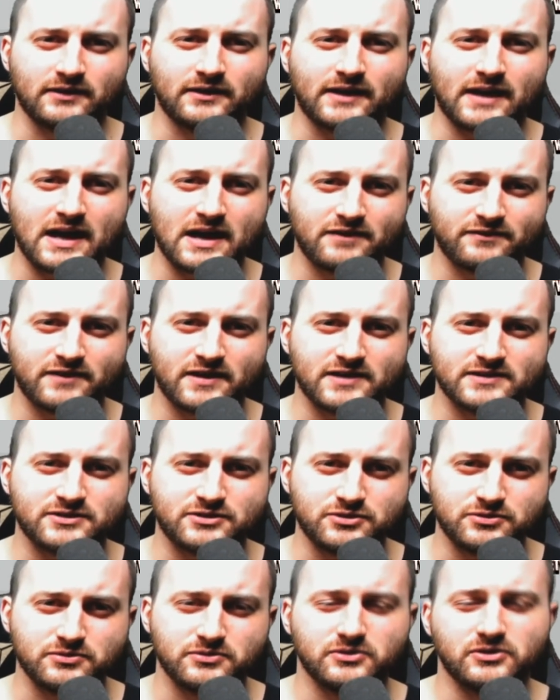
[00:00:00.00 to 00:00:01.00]
Like half-ass
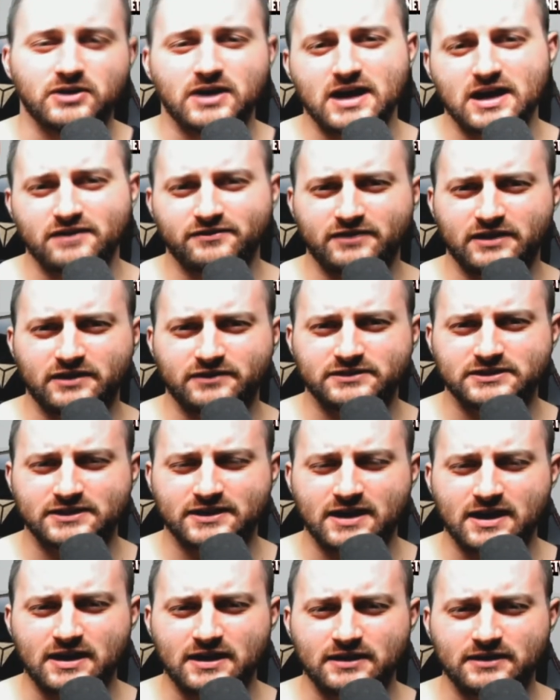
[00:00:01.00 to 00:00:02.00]
dude or half-ass
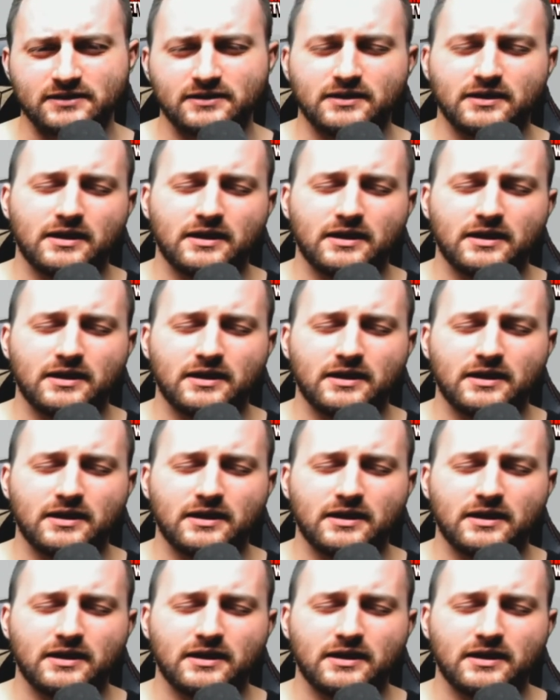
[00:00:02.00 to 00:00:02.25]
guy?